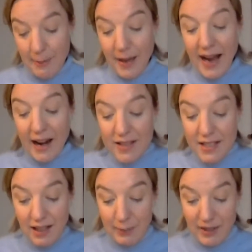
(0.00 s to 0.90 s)

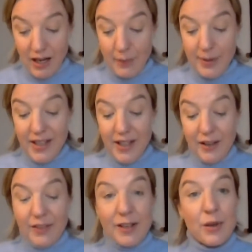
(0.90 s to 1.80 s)
Paris climate COP
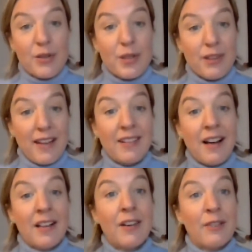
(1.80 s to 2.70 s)
found also that
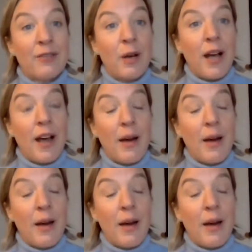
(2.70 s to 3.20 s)
not enough